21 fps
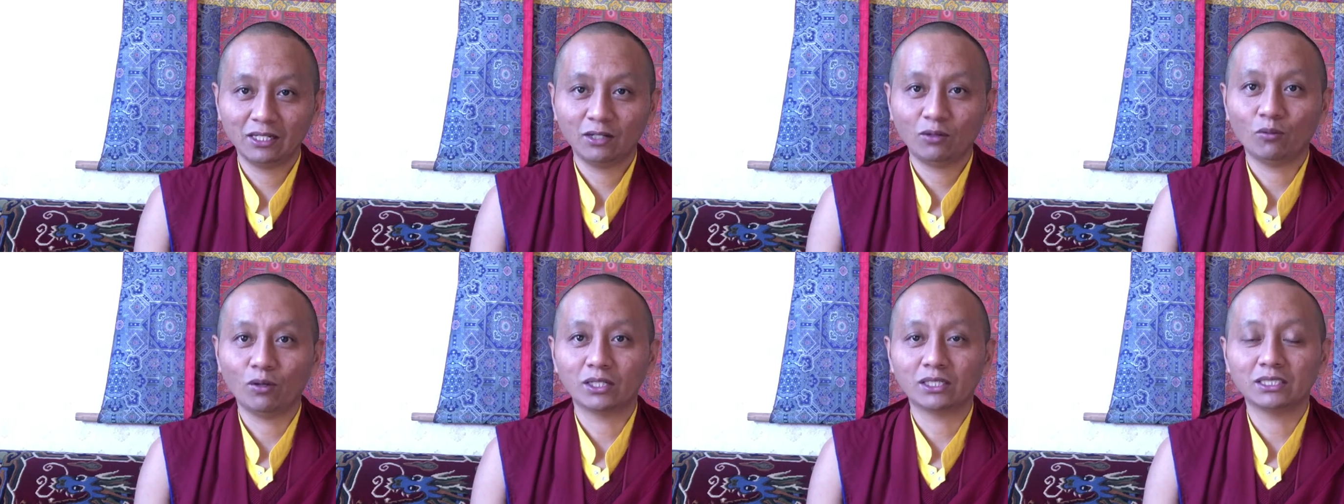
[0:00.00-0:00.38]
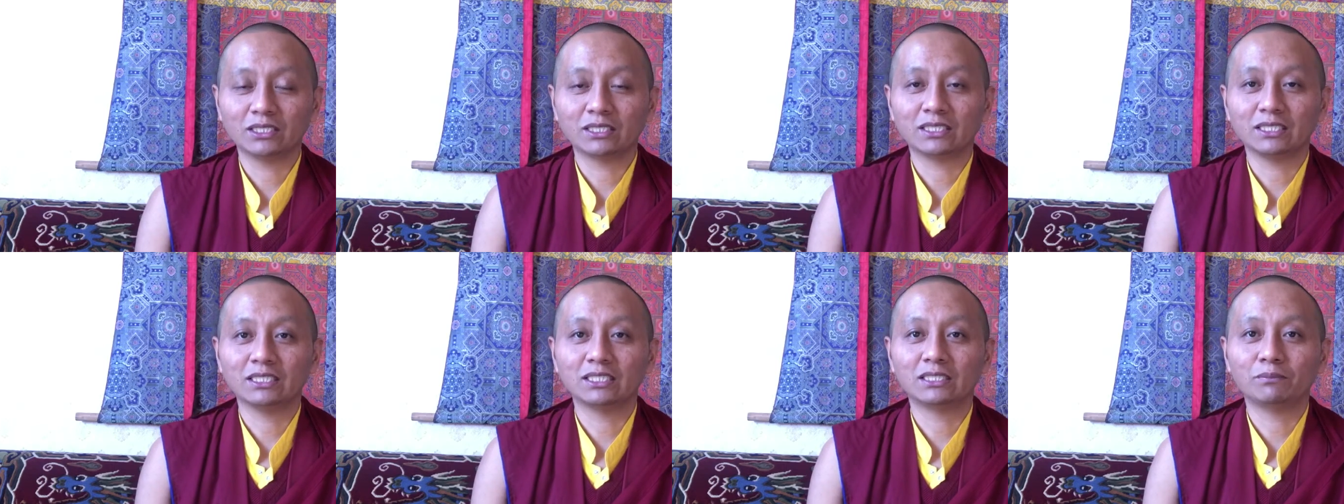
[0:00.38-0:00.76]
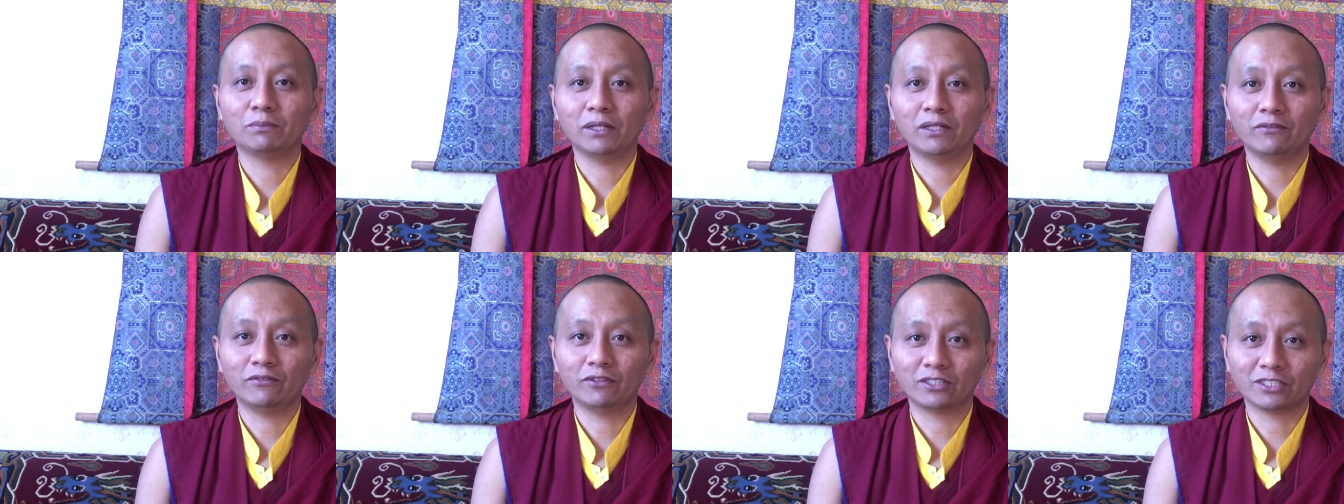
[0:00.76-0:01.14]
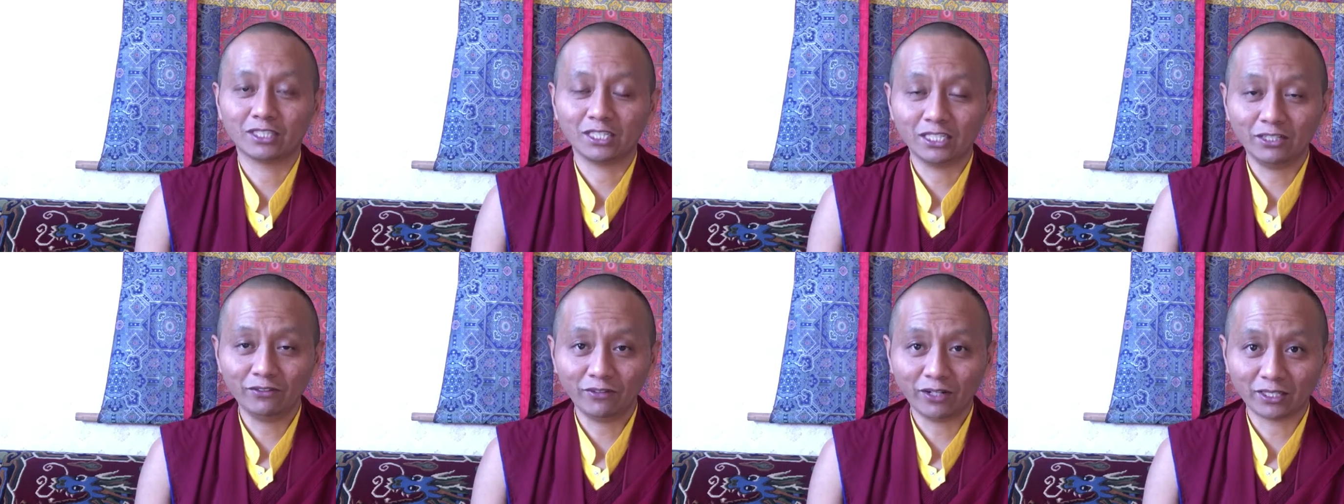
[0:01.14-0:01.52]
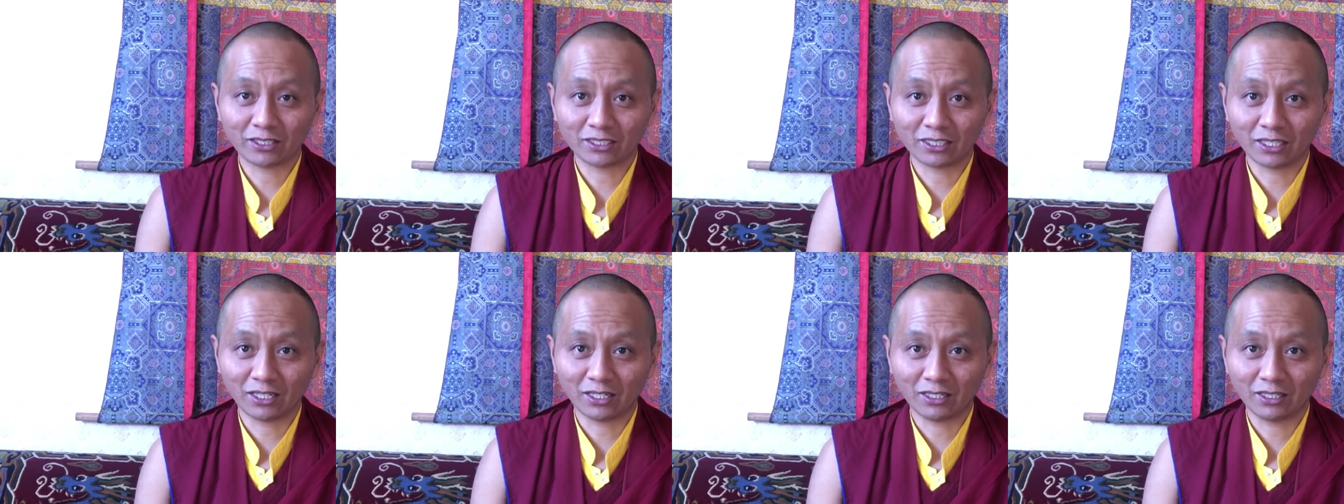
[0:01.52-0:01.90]
What is its beneficial effects
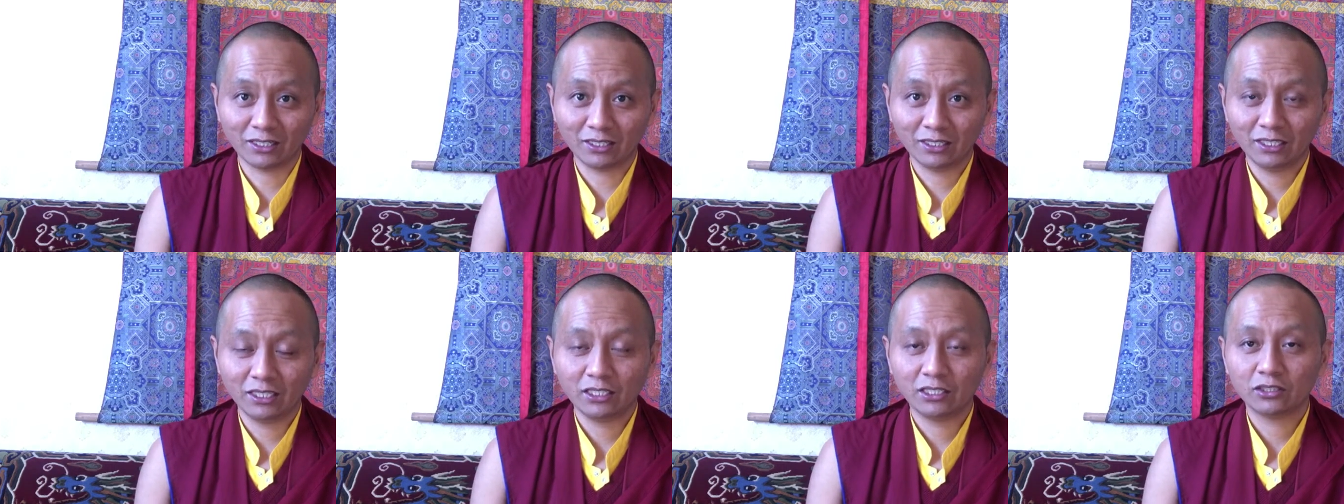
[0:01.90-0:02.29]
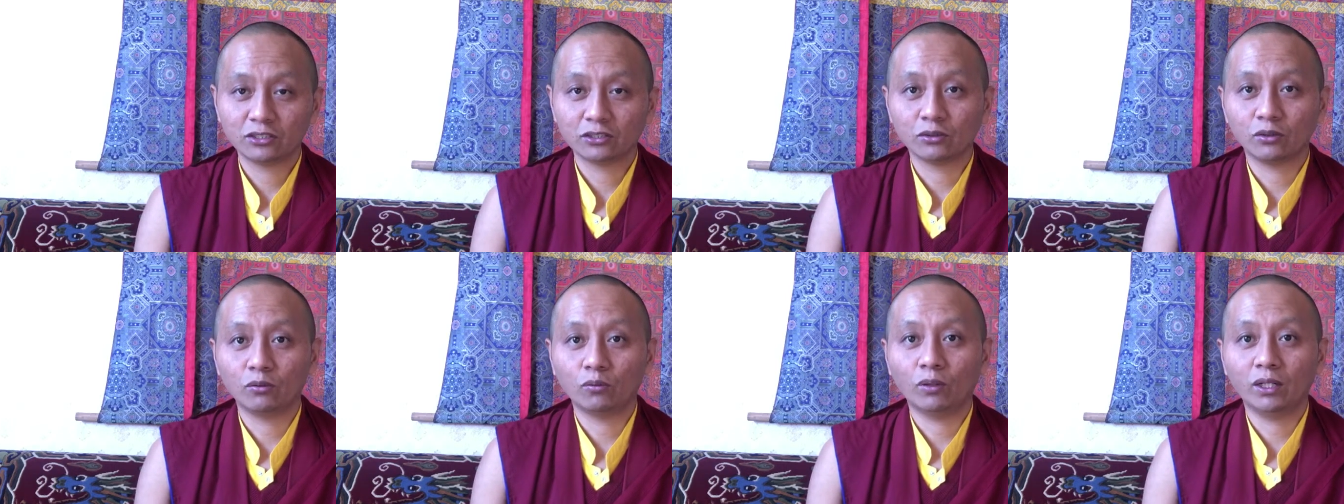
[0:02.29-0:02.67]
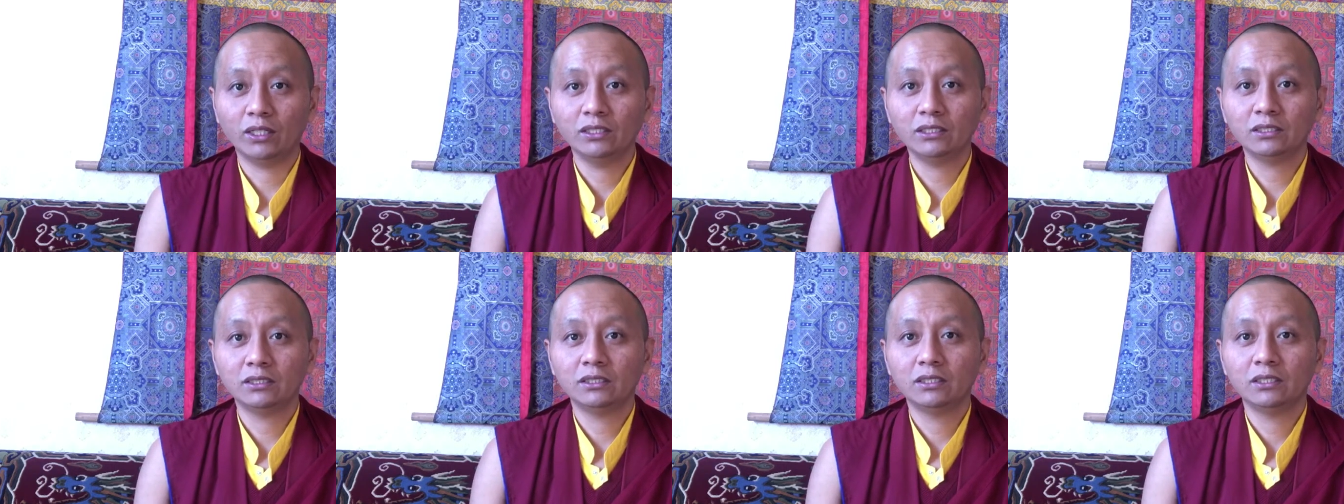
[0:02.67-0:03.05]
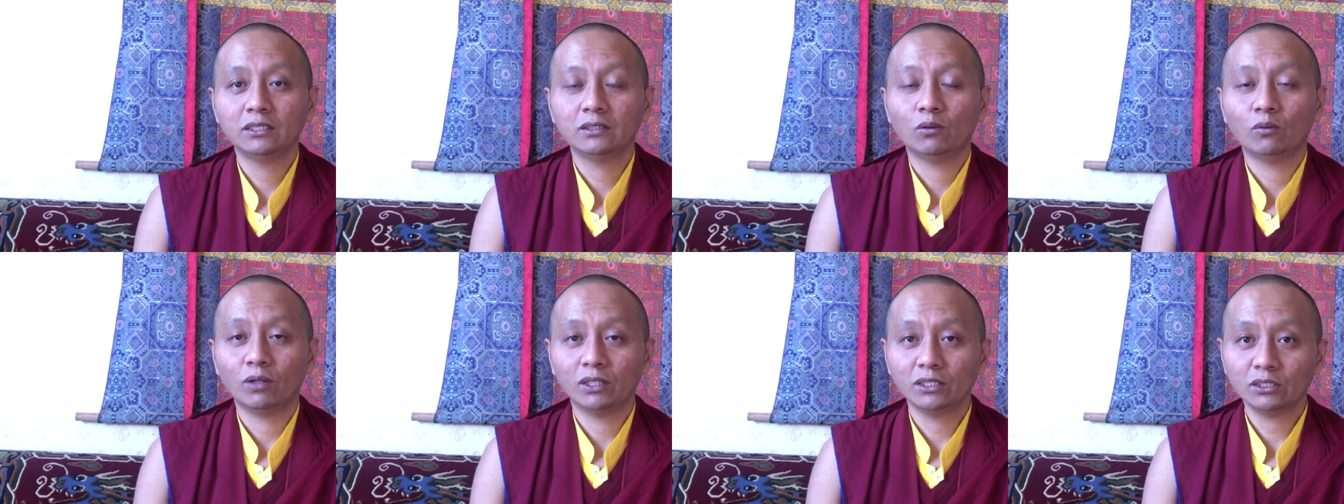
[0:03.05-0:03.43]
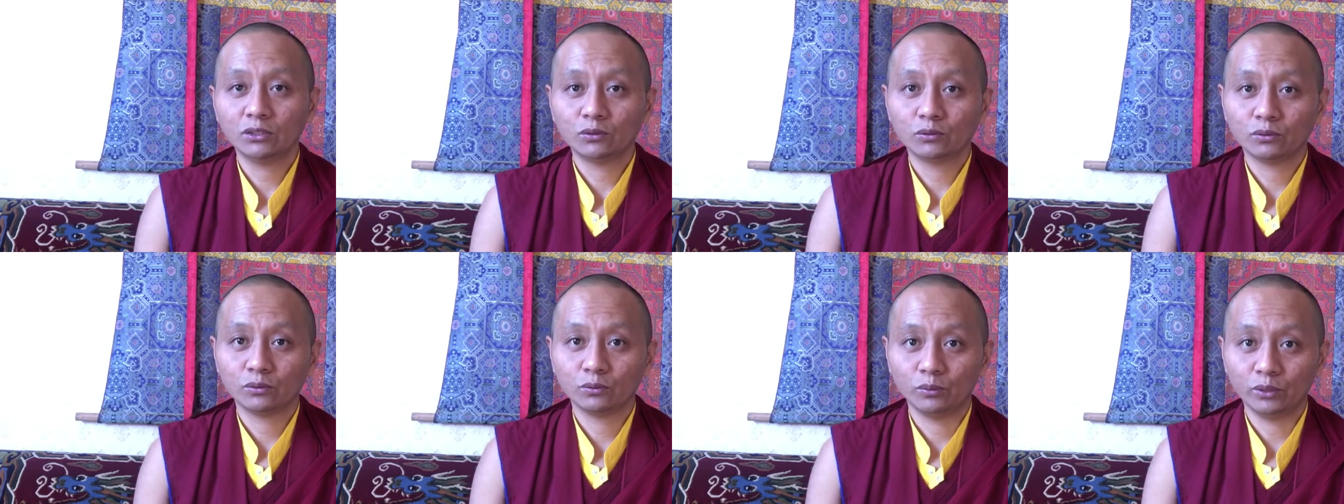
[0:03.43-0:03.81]
are. So once
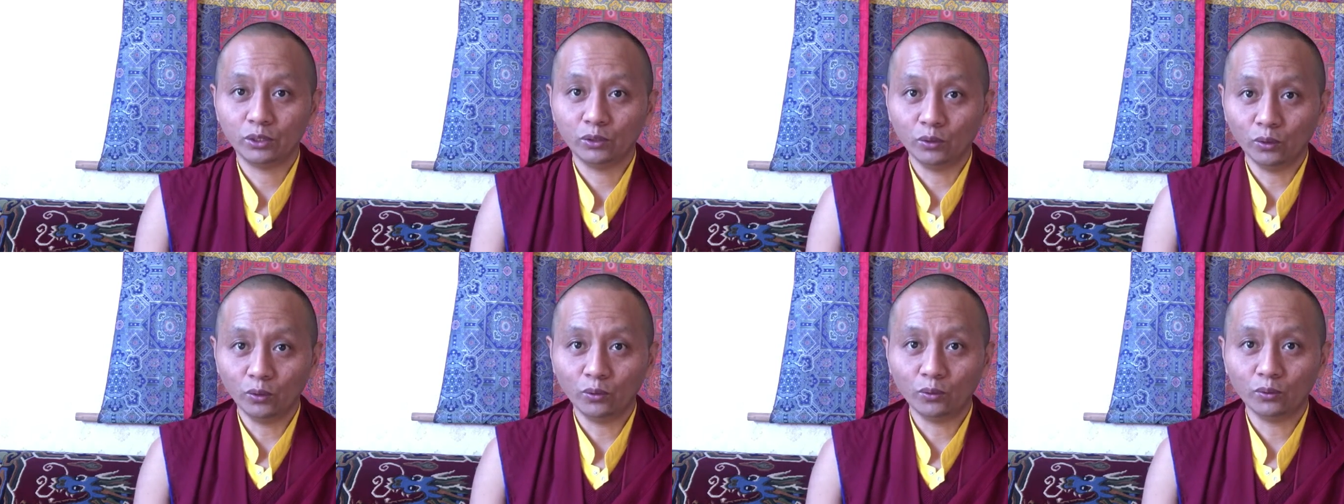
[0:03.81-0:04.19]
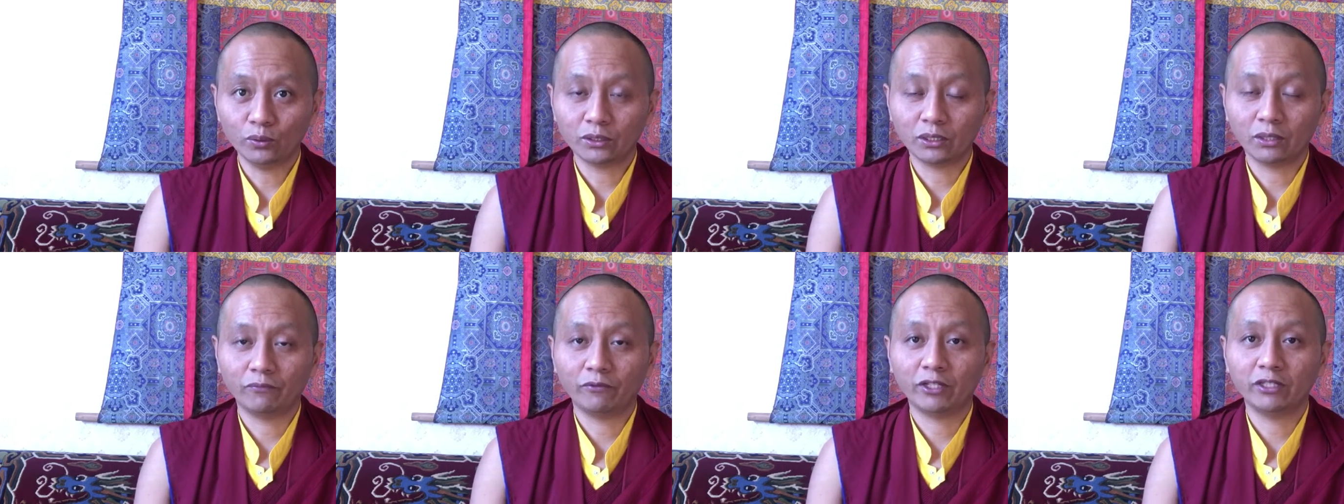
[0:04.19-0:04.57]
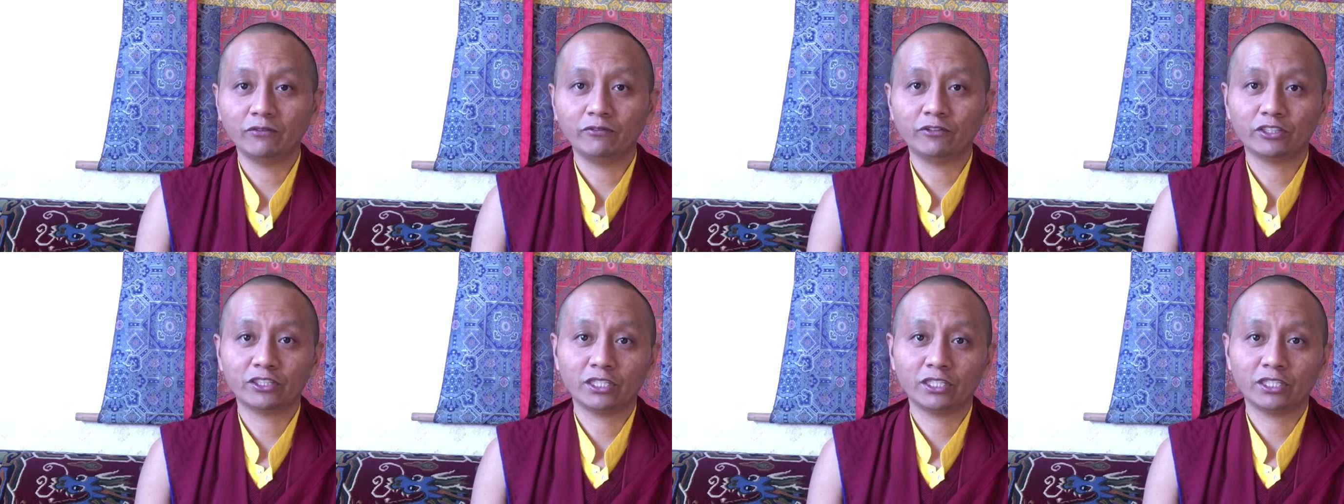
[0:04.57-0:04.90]
we know the beneficial